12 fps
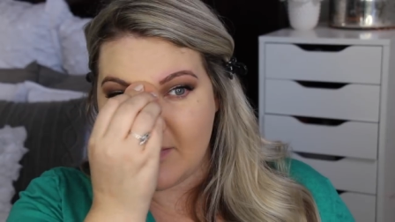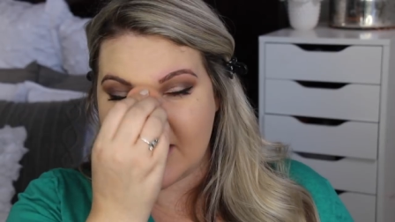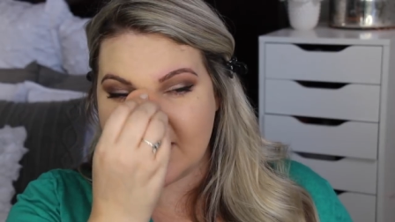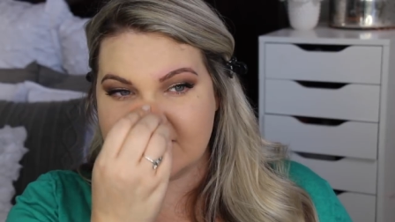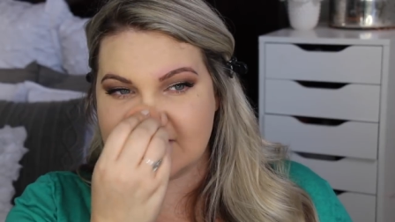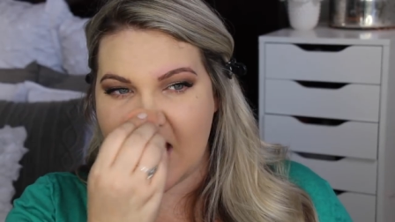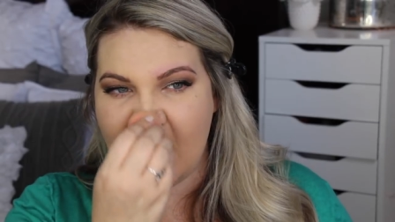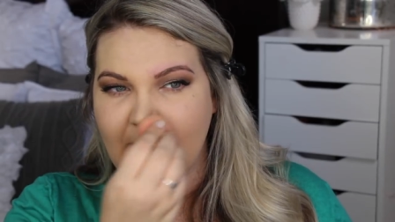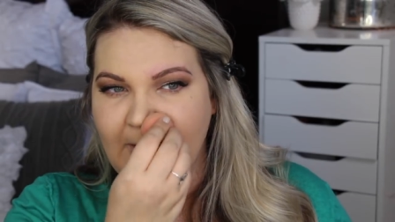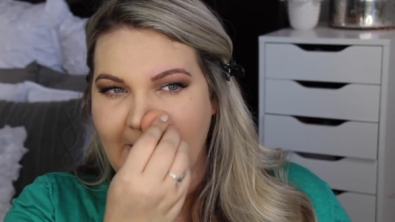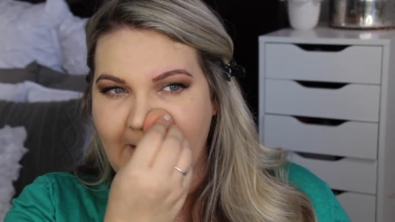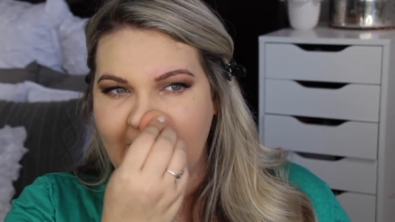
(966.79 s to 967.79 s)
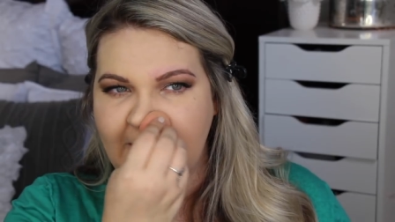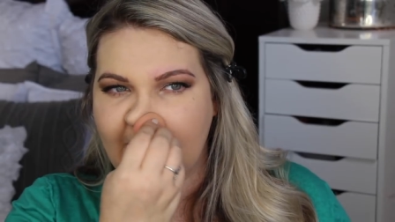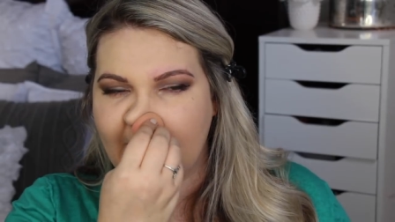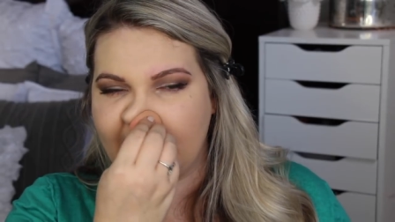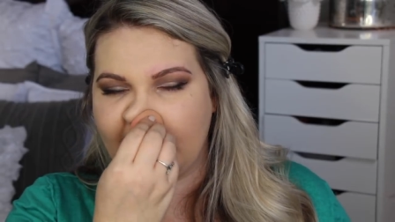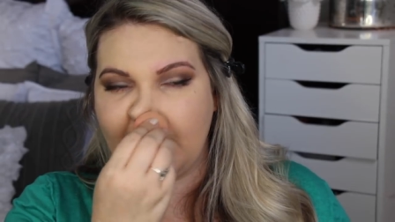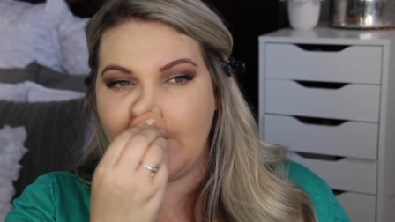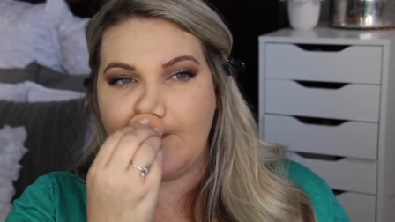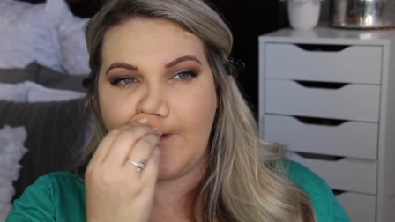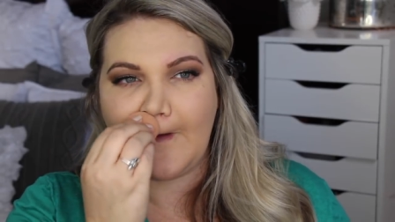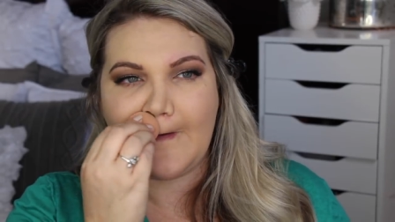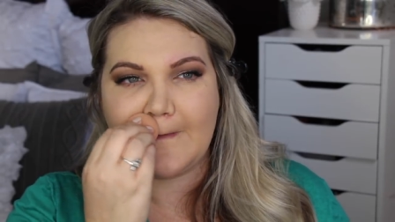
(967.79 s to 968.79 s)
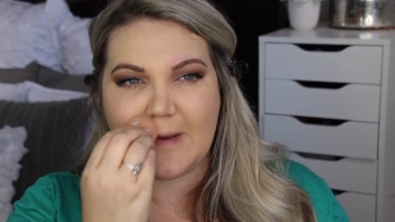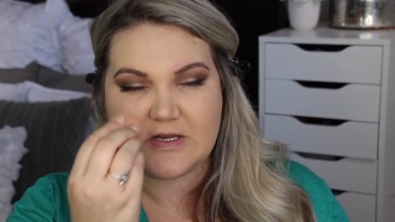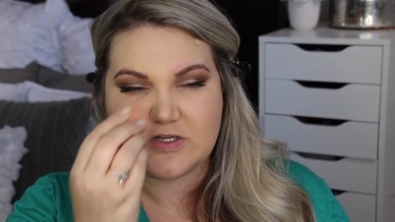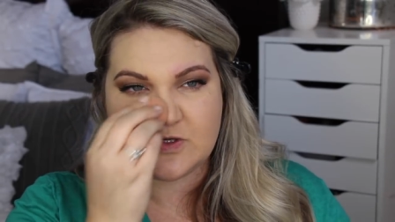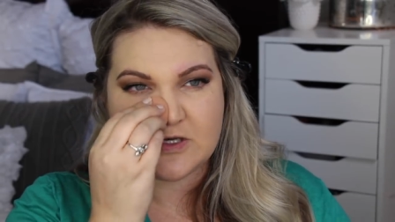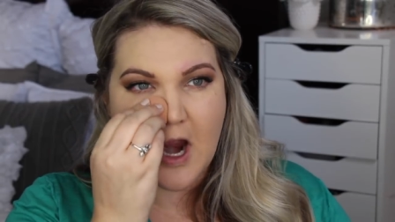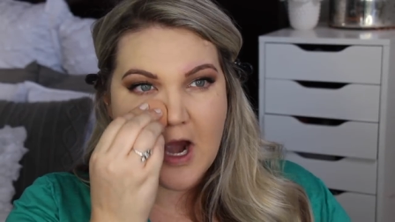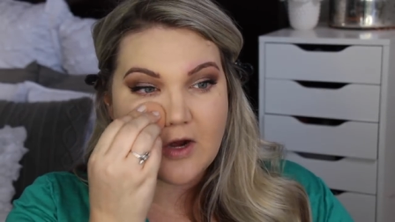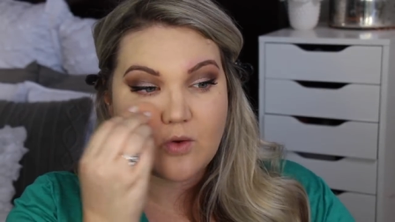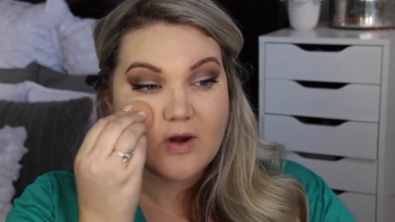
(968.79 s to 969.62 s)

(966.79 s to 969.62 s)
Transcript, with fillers: because I would, you know, if you film in too dark,